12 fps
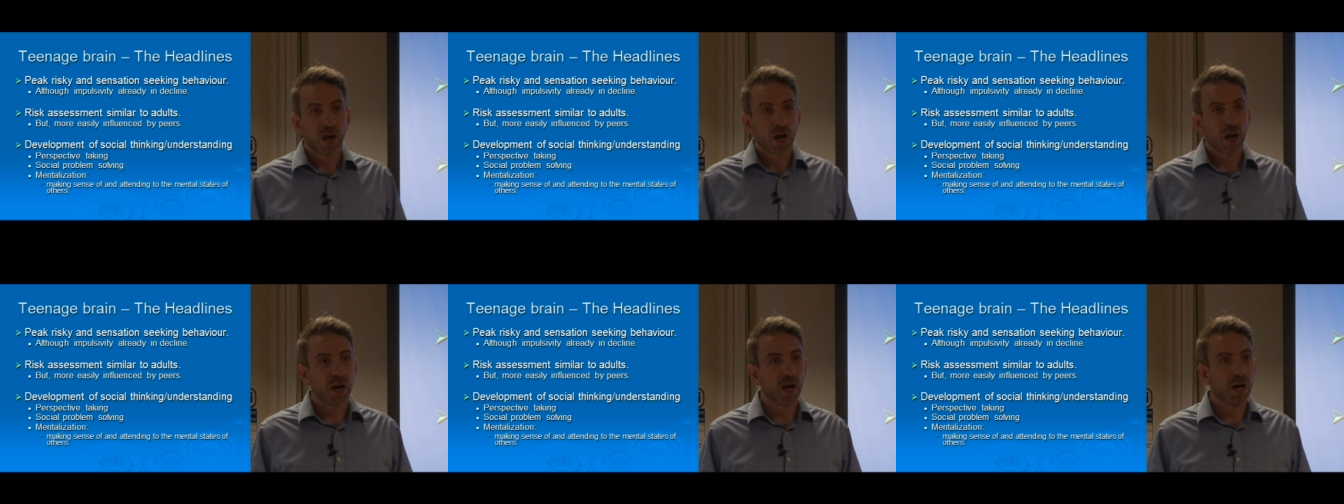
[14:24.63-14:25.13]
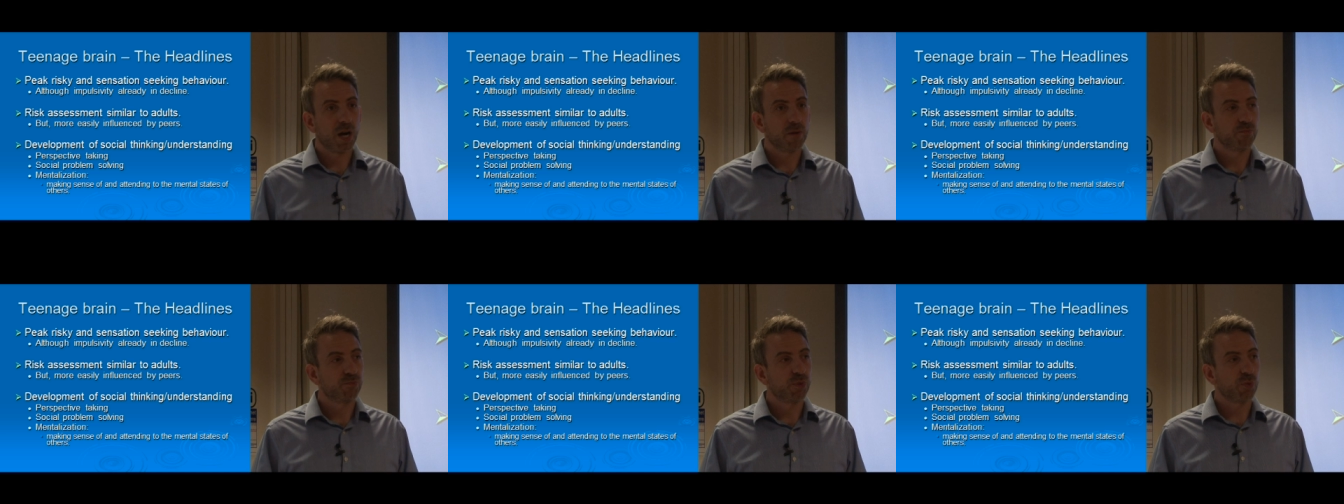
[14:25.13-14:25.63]

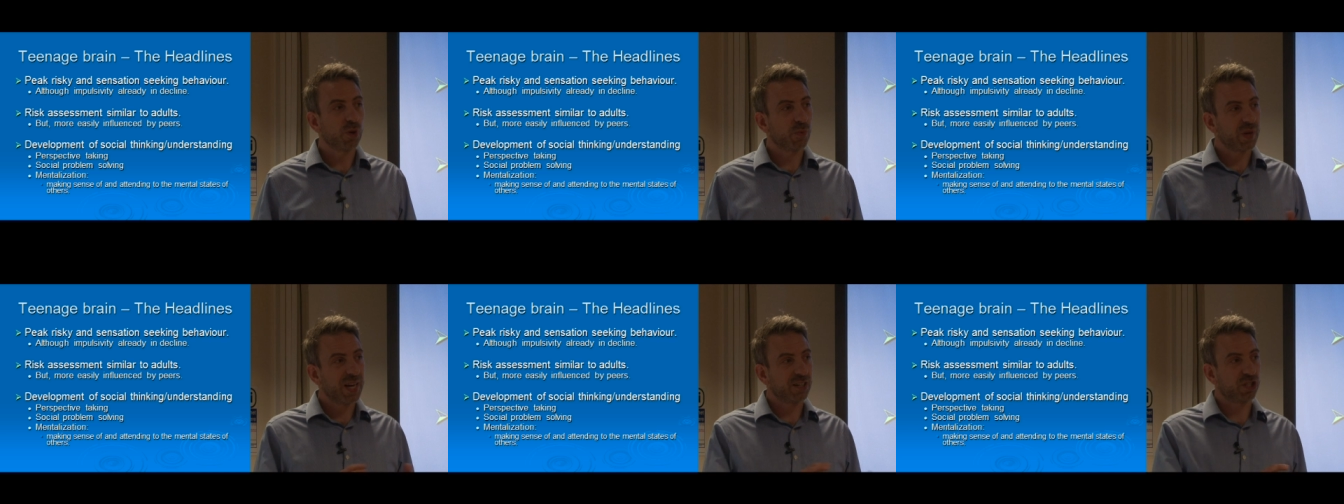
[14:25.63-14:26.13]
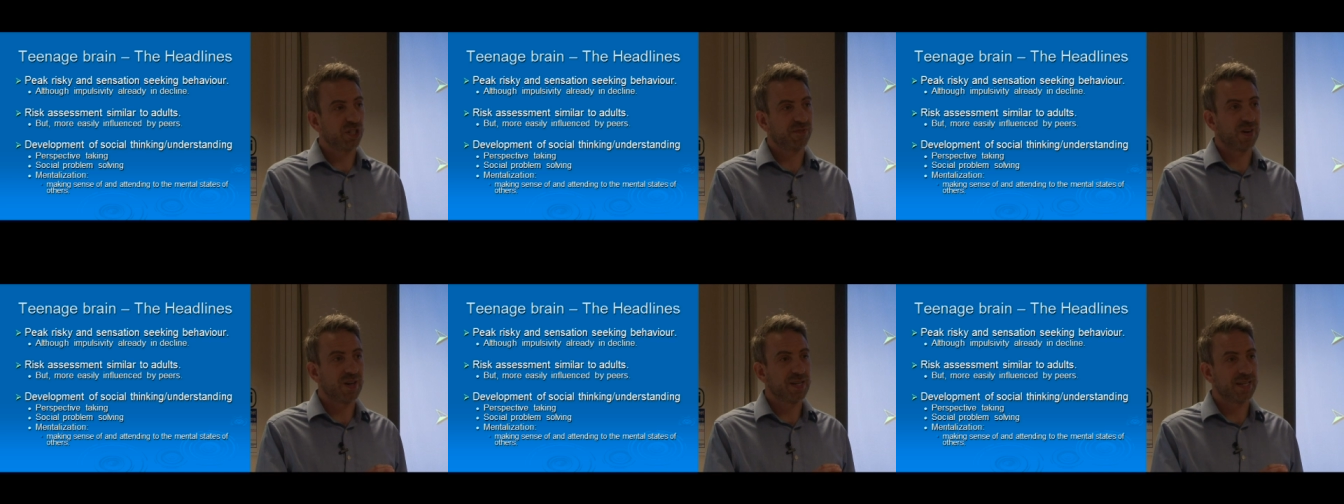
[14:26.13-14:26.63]
But what we actually
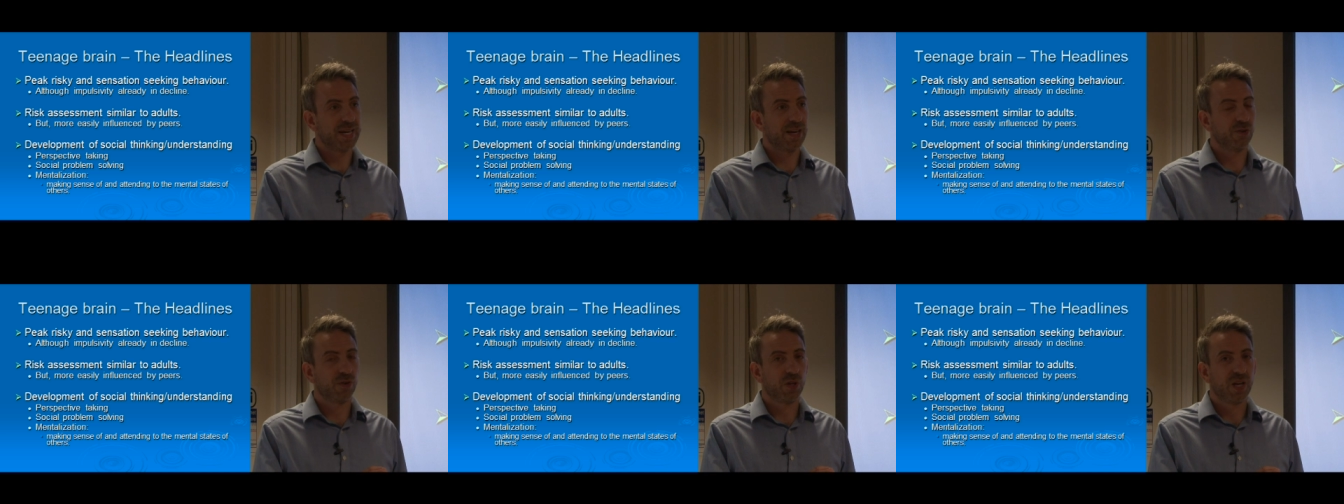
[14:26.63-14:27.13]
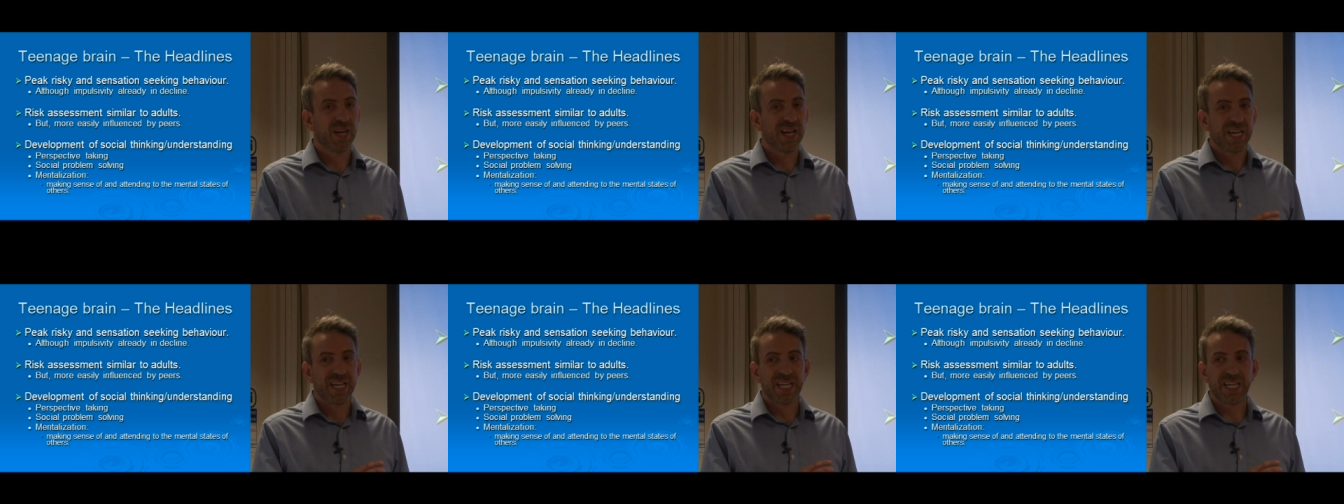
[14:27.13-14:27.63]
find out
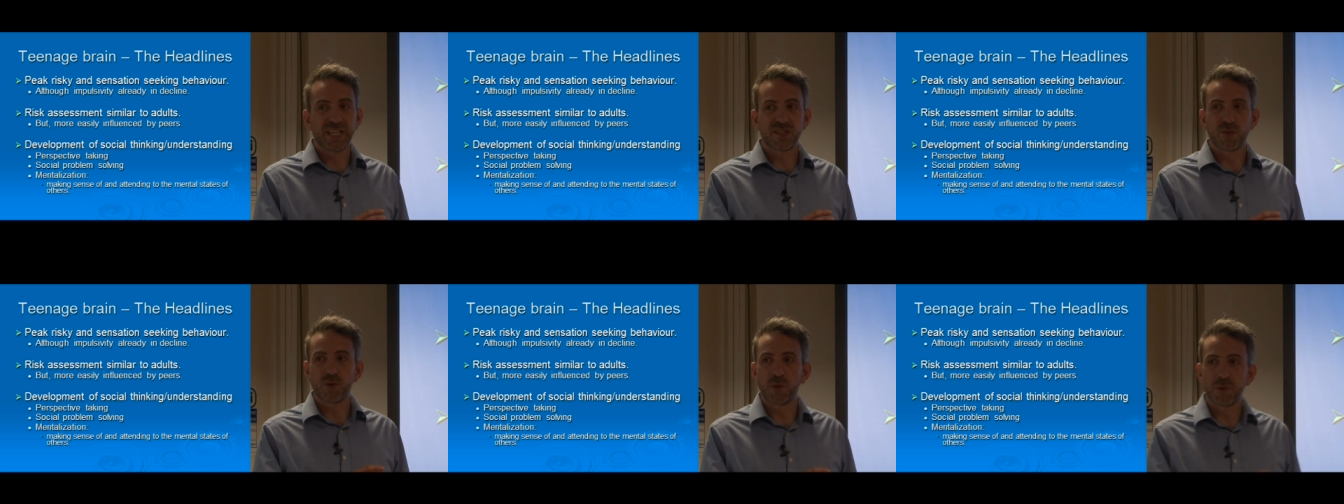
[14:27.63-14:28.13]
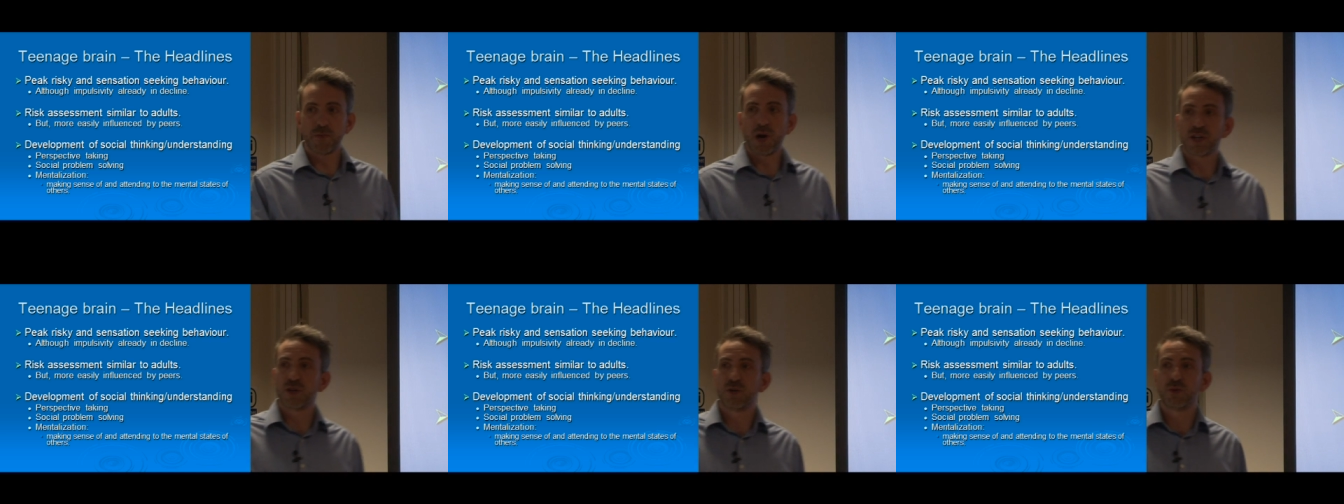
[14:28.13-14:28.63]
is that what we might
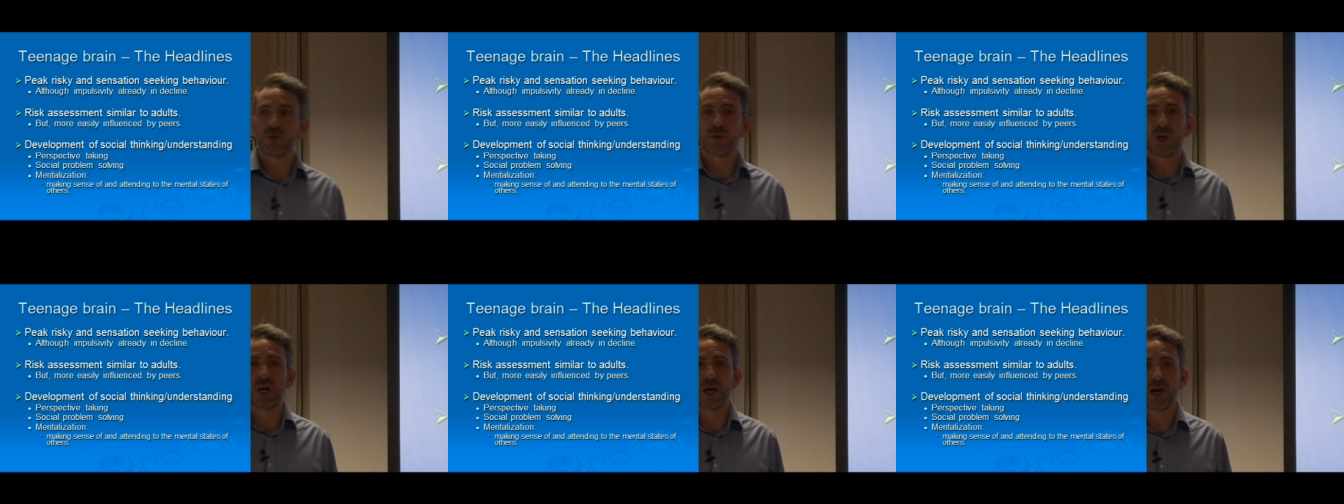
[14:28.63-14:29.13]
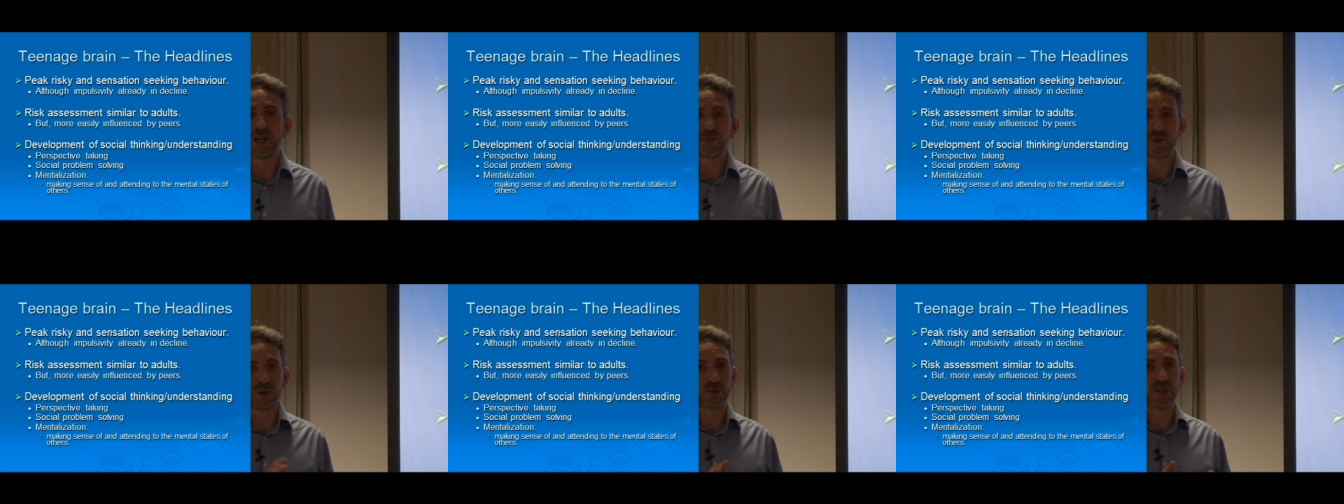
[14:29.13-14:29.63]
call
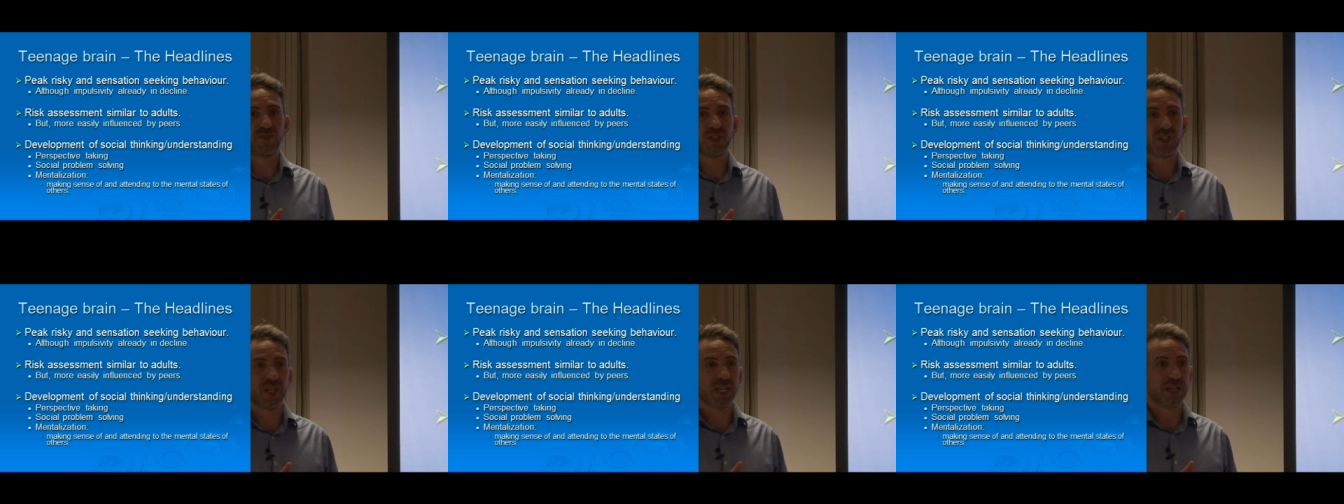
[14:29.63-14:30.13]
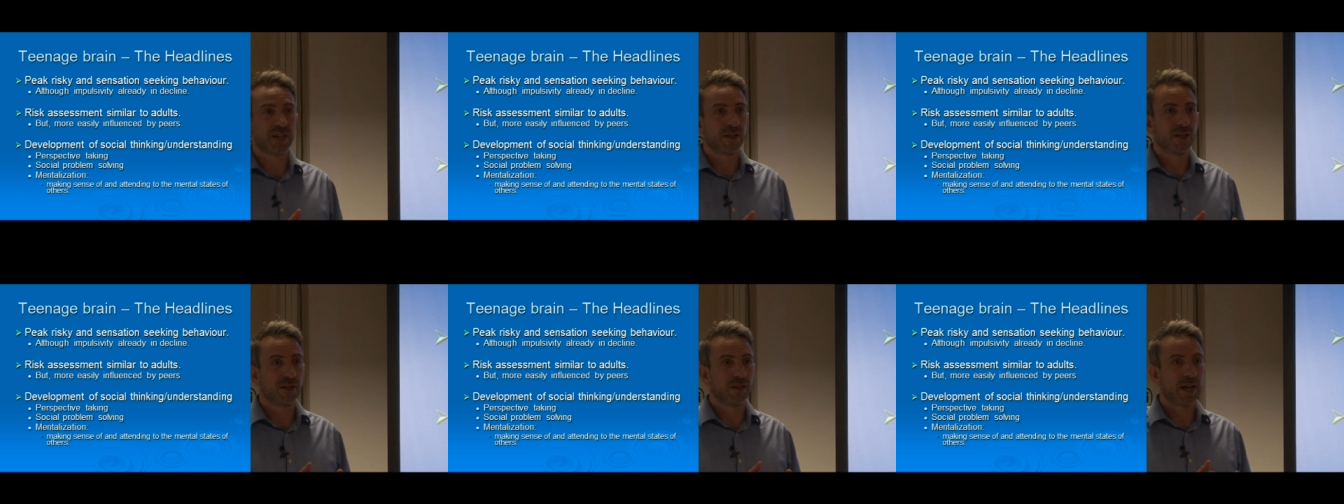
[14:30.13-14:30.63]
impulsivity,
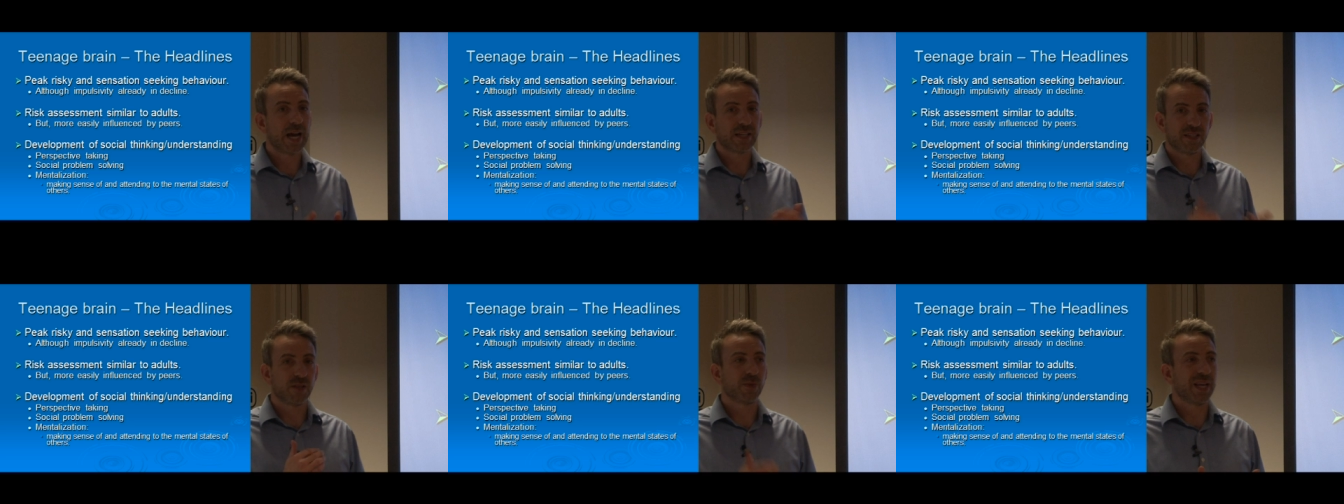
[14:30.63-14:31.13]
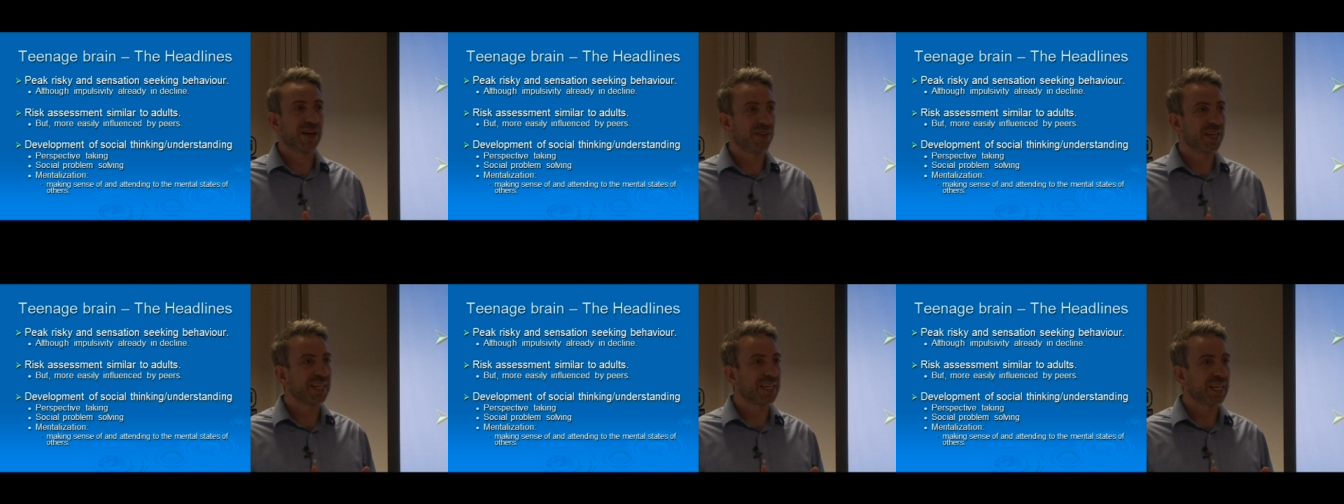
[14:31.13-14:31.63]
acting without
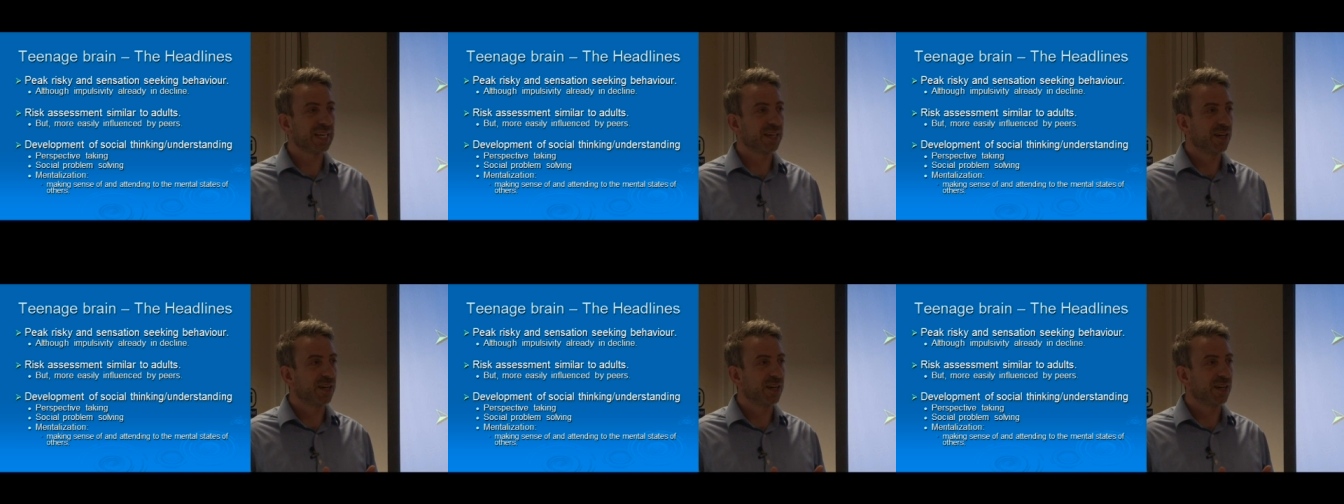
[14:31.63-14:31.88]
thinking,